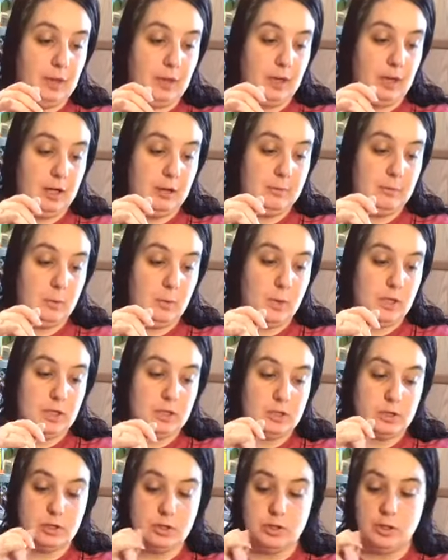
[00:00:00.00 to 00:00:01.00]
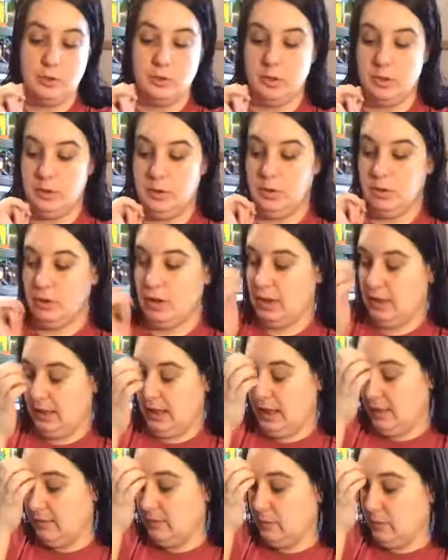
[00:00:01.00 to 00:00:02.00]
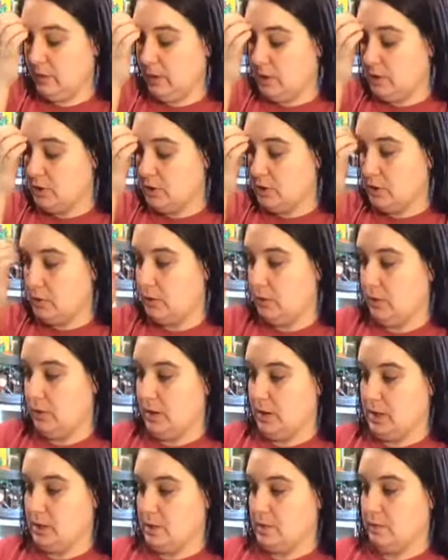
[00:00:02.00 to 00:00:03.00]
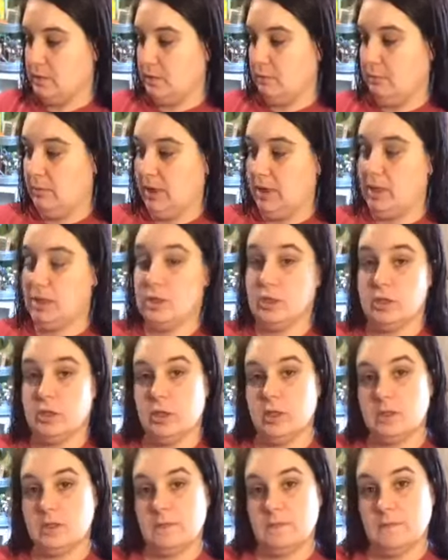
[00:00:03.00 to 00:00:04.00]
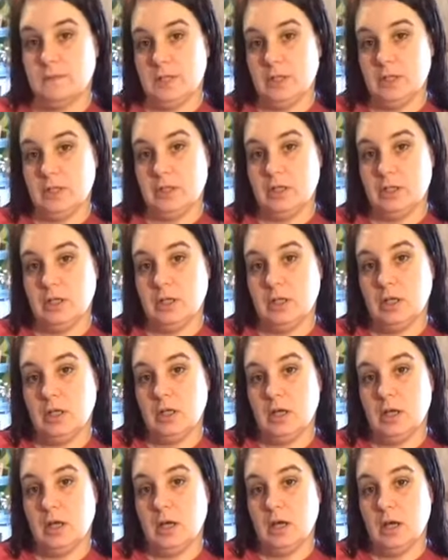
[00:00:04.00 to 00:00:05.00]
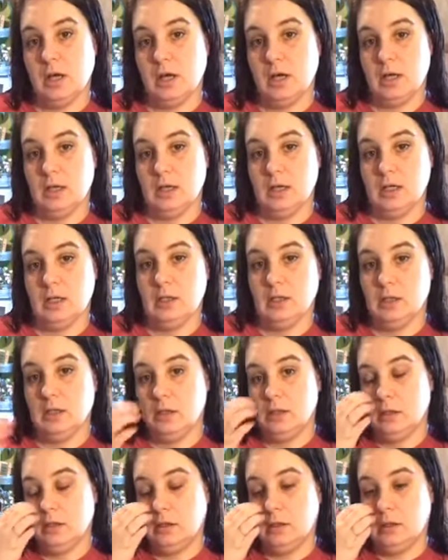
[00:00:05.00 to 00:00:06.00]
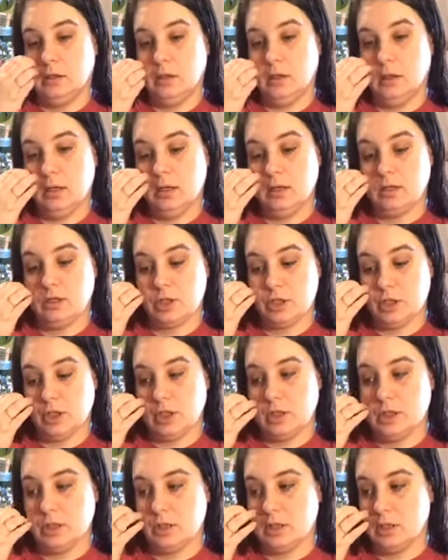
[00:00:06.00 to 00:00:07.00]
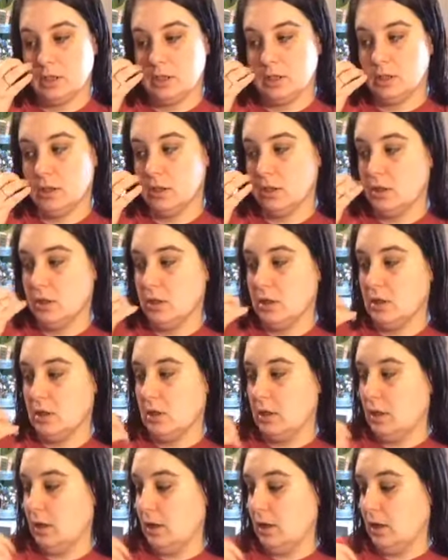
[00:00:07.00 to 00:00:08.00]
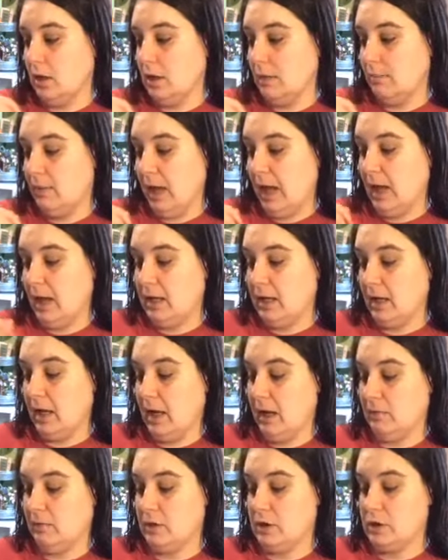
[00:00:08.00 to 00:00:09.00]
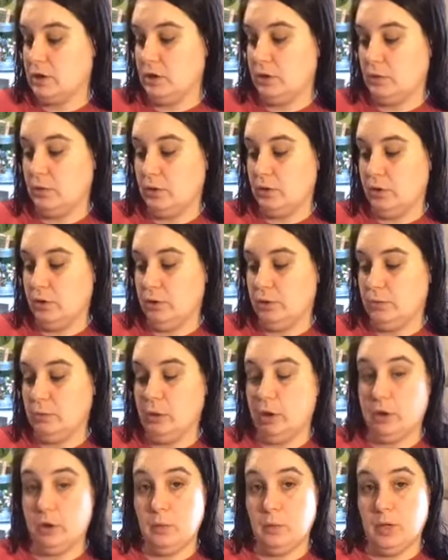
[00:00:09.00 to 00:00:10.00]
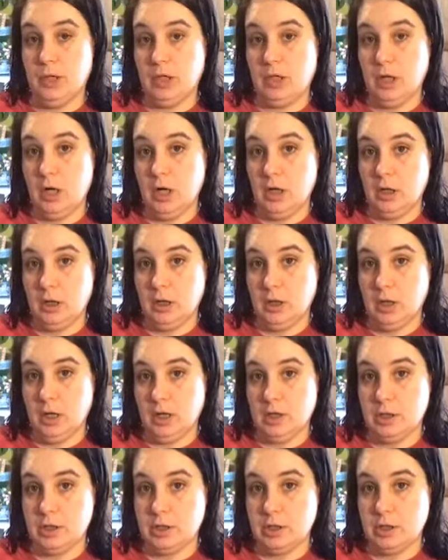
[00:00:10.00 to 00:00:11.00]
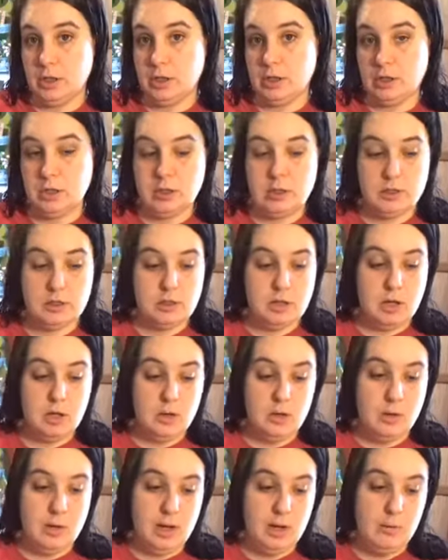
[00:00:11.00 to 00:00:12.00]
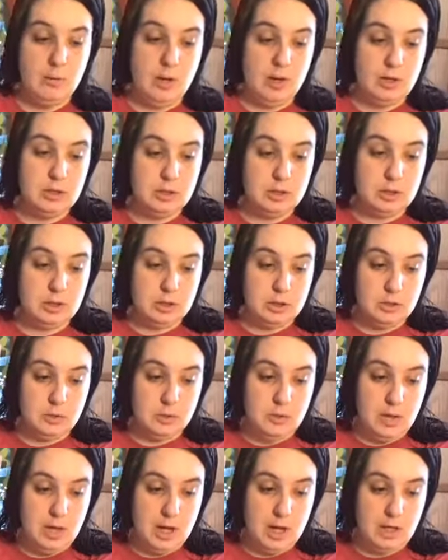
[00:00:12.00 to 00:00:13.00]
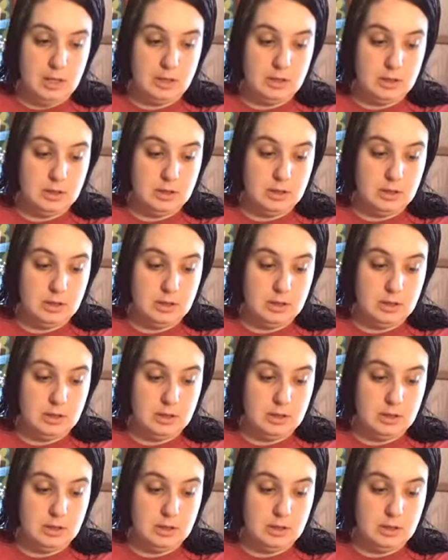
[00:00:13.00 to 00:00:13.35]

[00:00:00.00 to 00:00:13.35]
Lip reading: I'm going to show you. I haven't really shown you guys from like start to finish on a shirt, and I haven't shown you more than one color on a shirt. So I want to do that.